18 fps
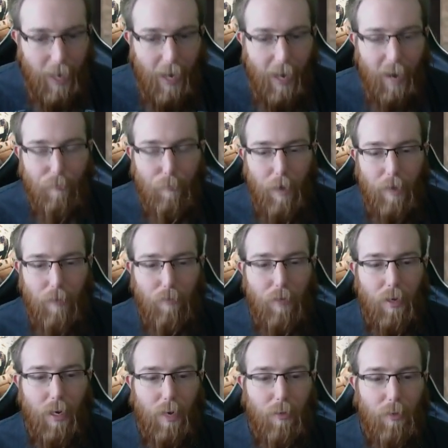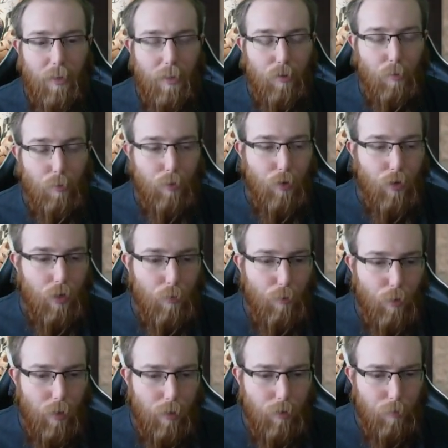Halfback Vick, I think that's a pretty
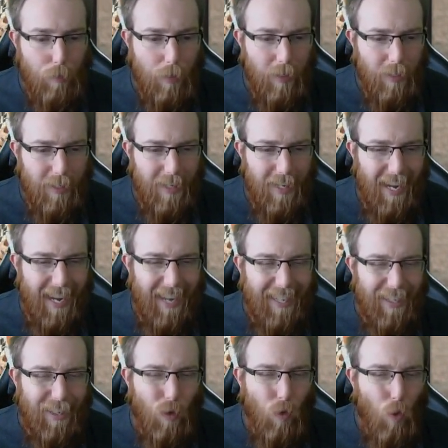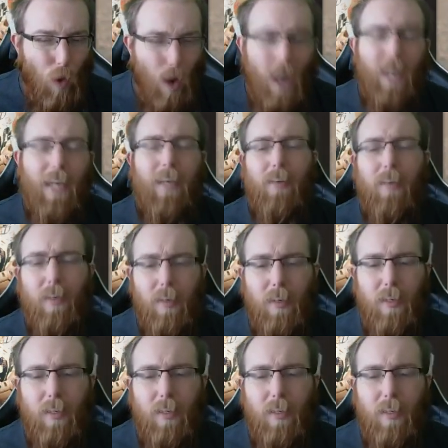good price, but not quite